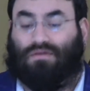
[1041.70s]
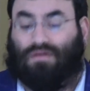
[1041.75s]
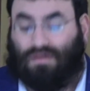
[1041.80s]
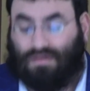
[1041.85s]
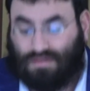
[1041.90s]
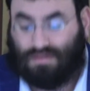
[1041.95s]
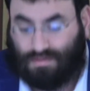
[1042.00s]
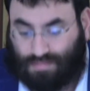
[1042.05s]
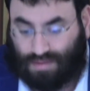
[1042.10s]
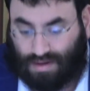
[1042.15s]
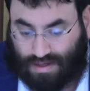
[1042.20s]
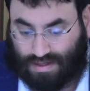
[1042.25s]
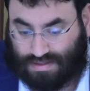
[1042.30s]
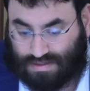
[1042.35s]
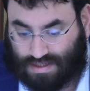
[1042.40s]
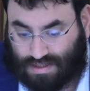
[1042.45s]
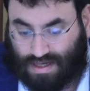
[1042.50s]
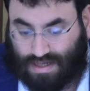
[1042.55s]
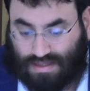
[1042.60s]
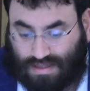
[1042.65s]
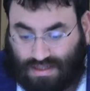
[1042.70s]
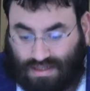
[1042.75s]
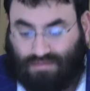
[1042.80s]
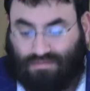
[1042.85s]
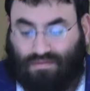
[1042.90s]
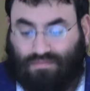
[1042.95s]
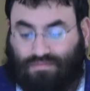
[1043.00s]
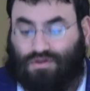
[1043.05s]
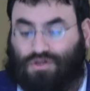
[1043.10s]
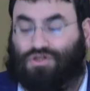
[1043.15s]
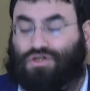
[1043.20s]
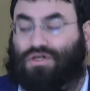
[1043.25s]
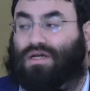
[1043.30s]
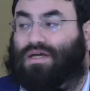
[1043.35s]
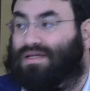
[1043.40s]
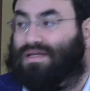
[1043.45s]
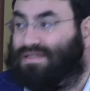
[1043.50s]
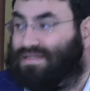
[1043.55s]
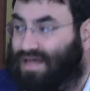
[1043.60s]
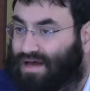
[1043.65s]
the Bal Asik get the level of Neshikin?
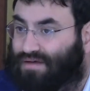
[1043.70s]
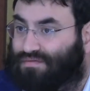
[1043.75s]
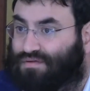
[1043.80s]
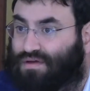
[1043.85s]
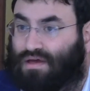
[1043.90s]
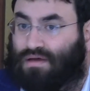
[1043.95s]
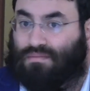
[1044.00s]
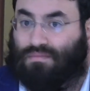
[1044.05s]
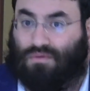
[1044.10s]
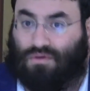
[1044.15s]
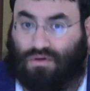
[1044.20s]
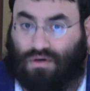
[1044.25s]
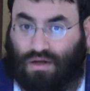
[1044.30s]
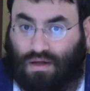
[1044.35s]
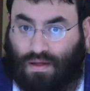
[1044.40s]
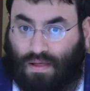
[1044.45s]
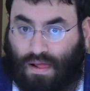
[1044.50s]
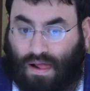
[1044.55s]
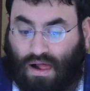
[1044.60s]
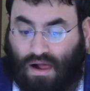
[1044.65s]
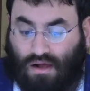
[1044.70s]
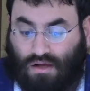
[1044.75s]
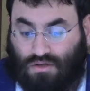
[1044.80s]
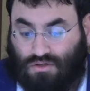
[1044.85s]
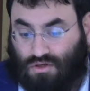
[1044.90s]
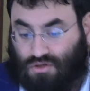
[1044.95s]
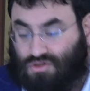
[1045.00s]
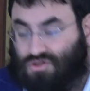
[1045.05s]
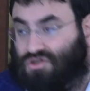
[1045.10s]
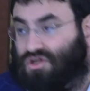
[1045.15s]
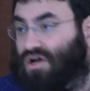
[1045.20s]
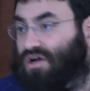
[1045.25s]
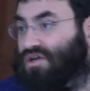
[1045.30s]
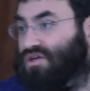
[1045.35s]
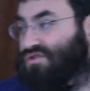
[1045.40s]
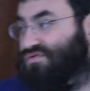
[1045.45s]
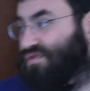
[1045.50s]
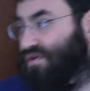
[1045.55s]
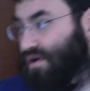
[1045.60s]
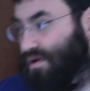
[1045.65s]
Is dafka him learning. So tzedakah
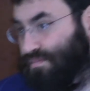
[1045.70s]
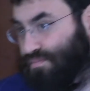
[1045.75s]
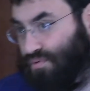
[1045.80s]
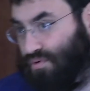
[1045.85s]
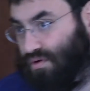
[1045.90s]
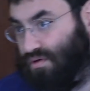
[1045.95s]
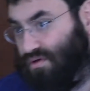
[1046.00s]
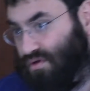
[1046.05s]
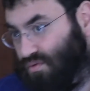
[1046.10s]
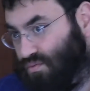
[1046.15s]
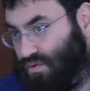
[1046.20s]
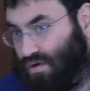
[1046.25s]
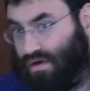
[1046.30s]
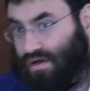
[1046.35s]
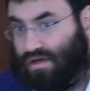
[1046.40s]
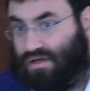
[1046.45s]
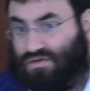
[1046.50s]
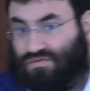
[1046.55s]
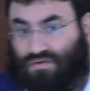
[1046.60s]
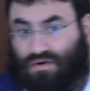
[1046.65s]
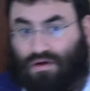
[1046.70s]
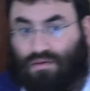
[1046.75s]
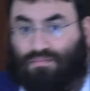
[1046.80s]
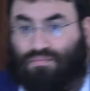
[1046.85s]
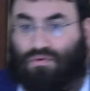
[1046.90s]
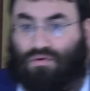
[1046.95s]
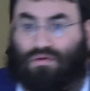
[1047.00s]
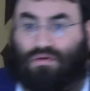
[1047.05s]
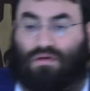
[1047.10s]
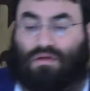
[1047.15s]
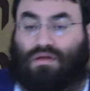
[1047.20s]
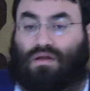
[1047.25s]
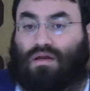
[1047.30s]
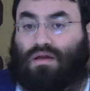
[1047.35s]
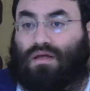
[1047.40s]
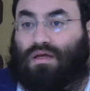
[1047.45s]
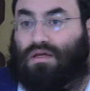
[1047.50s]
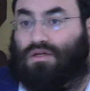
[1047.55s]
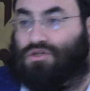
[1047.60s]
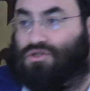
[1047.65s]
is very important, working is very important, and
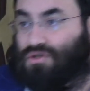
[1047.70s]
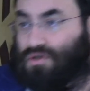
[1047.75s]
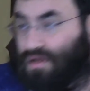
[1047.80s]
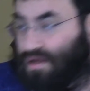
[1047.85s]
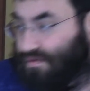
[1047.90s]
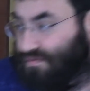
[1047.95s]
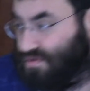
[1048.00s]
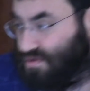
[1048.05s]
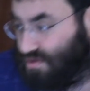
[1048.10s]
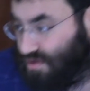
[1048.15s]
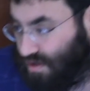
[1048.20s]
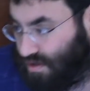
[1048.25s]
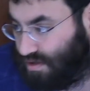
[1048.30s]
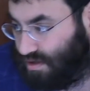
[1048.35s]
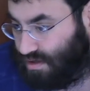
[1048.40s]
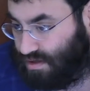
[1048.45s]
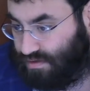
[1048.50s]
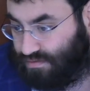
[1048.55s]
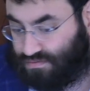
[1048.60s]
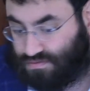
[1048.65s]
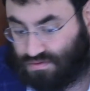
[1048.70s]
the Yid should give tzedakah and give